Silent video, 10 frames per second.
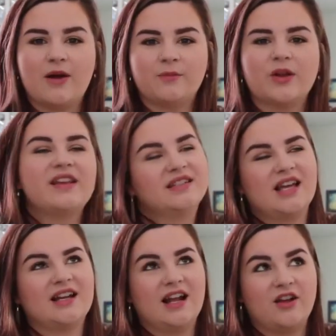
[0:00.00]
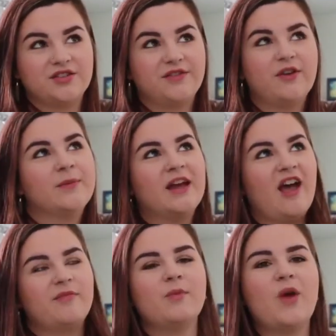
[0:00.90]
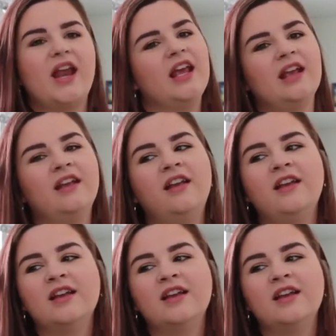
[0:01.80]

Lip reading: I'm really excited I got to film it. I've been waiting